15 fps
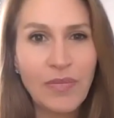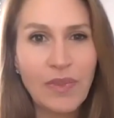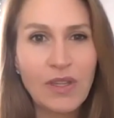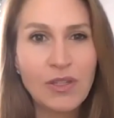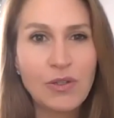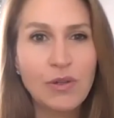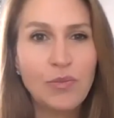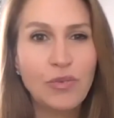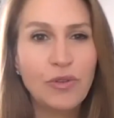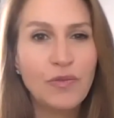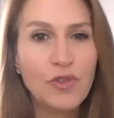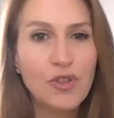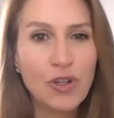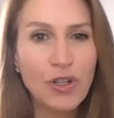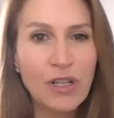to improve
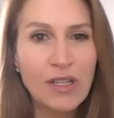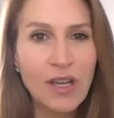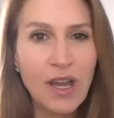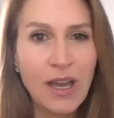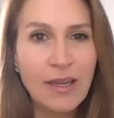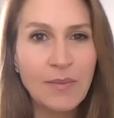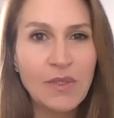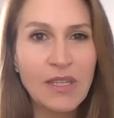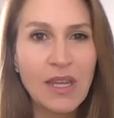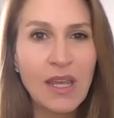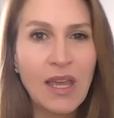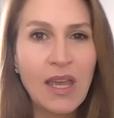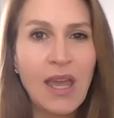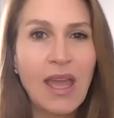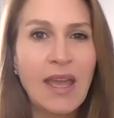journey times
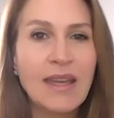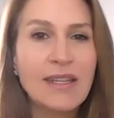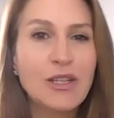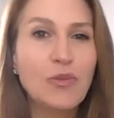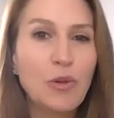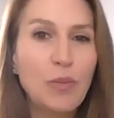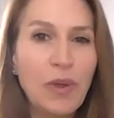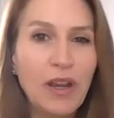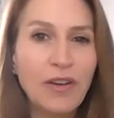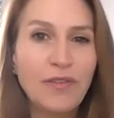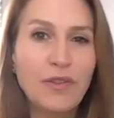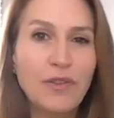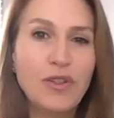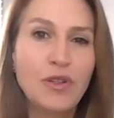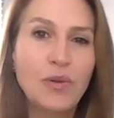and to prepare for
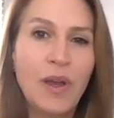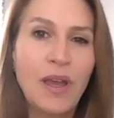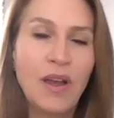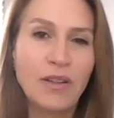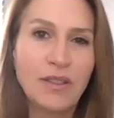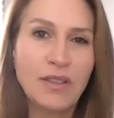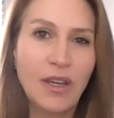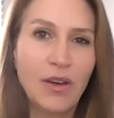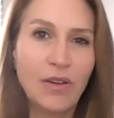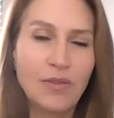two-way all-day go.